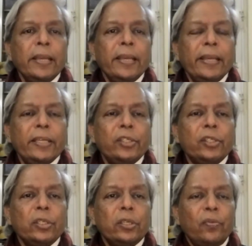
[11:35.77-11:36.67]

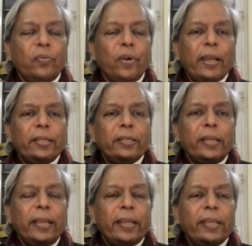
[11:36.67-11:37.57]
is
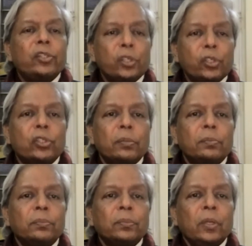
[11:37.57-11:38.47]
defined a system